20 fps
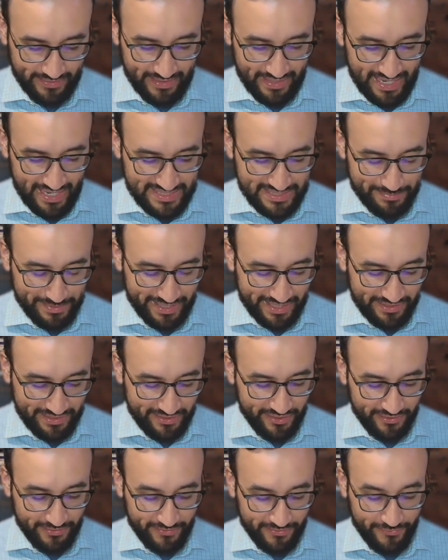As a beginner,
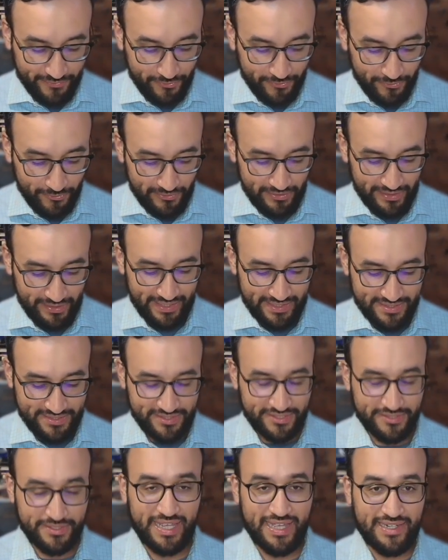your goal is
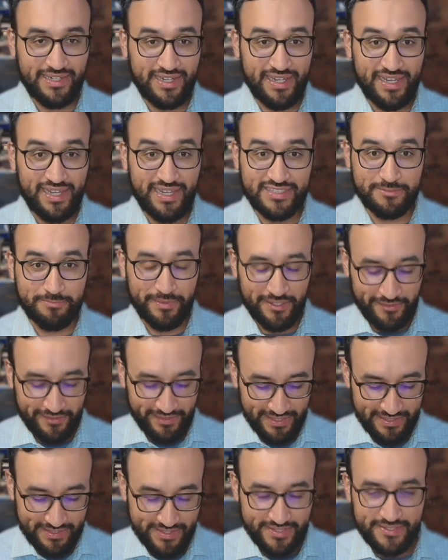to gain
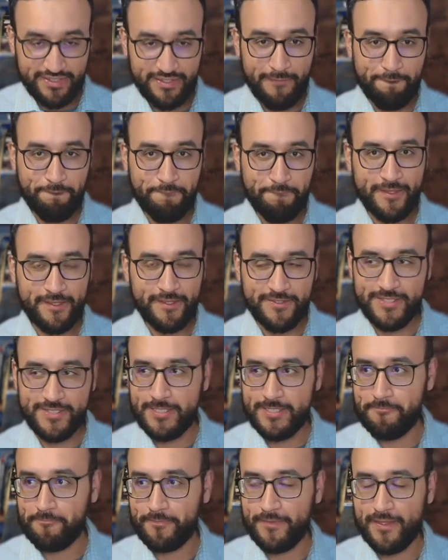experience. You
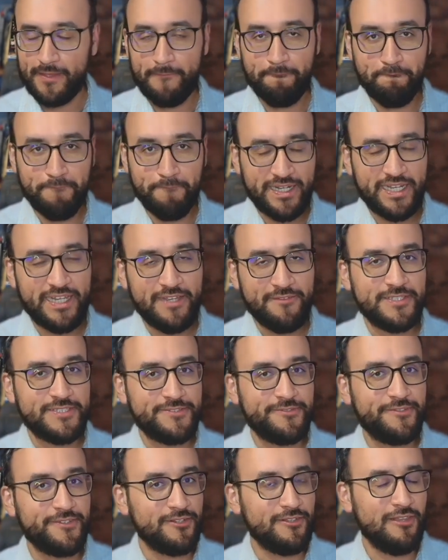see, many of us
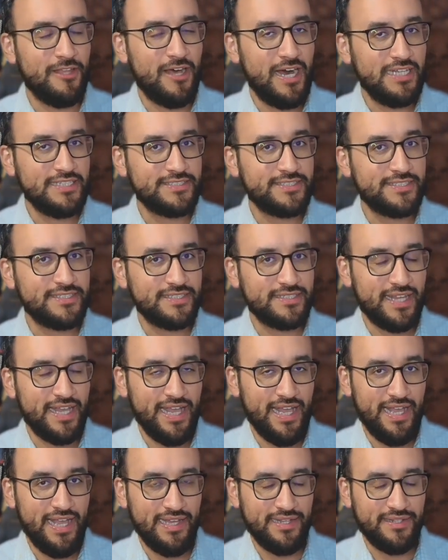feel lost
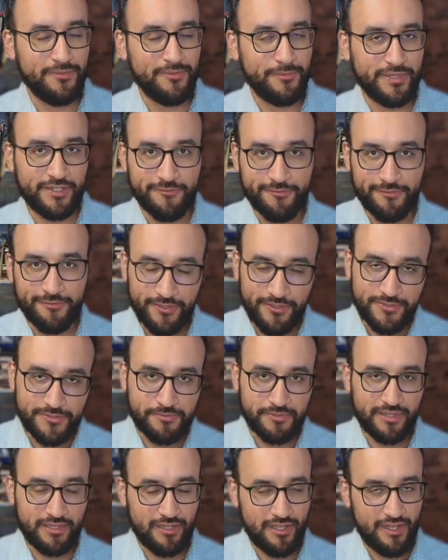and we're
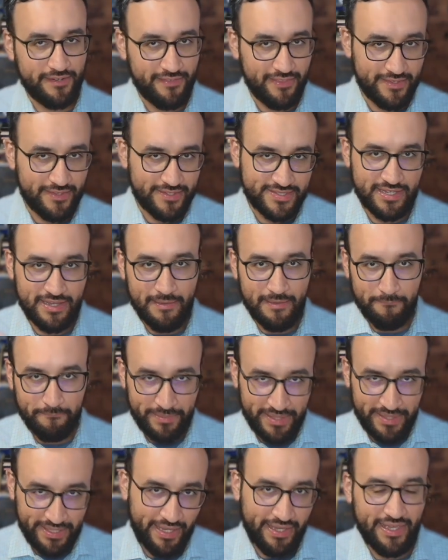confused with a lot of this
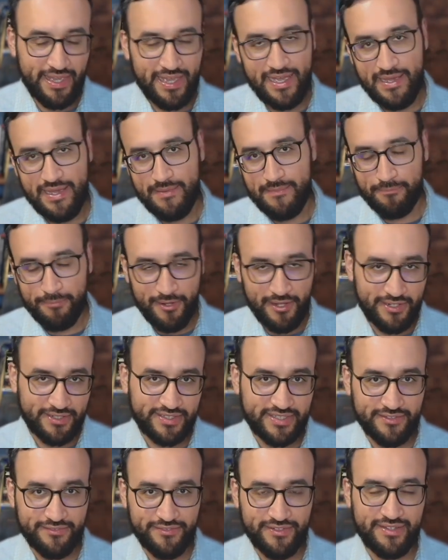PKM
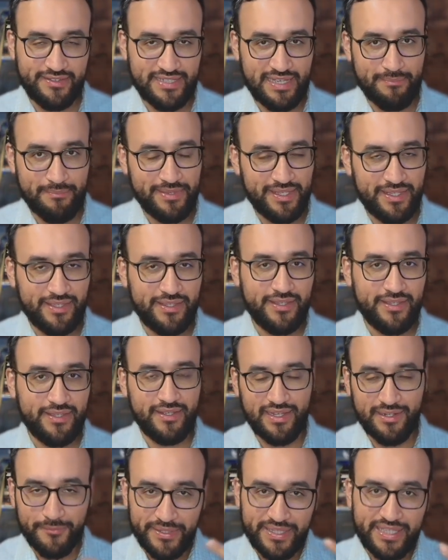productivity type
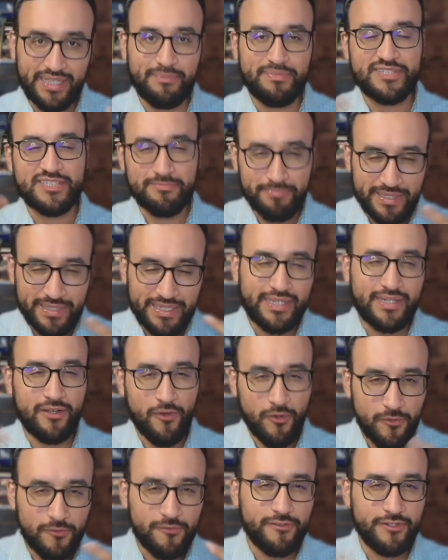thinking, and we keep spinning
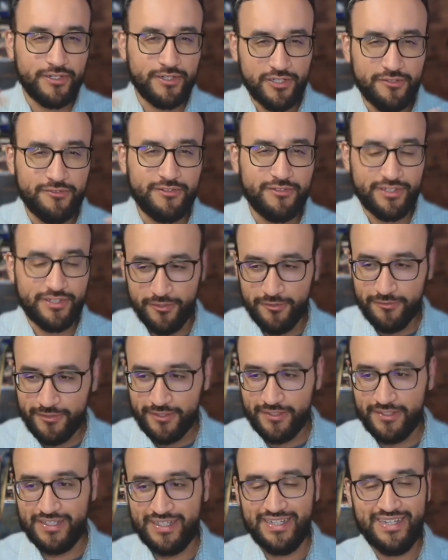over and over and
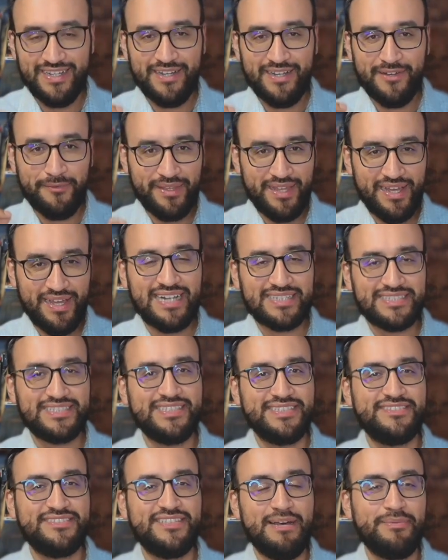over without actually
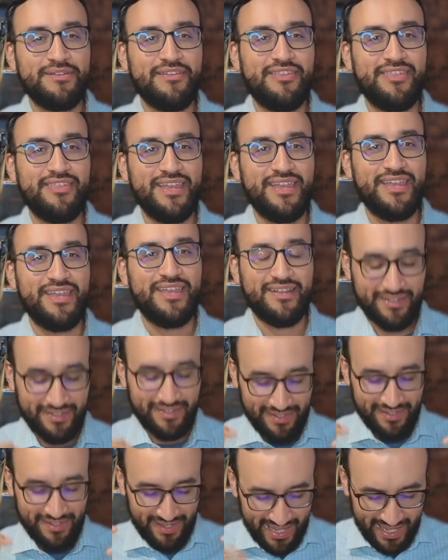stopping to think,
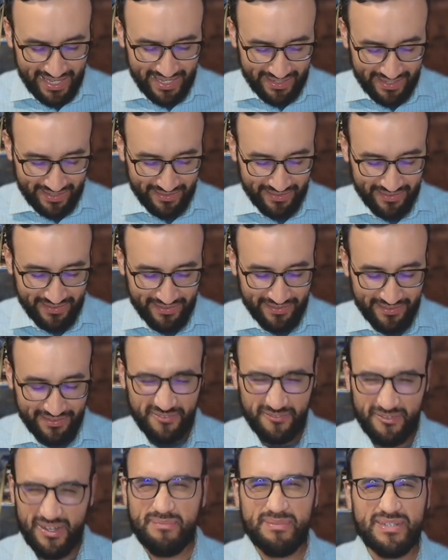hey,
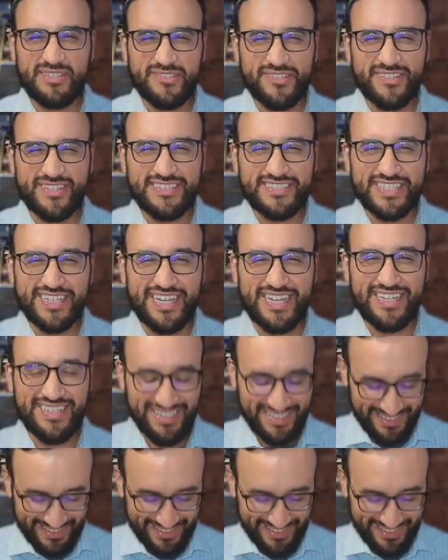why am I doing this again?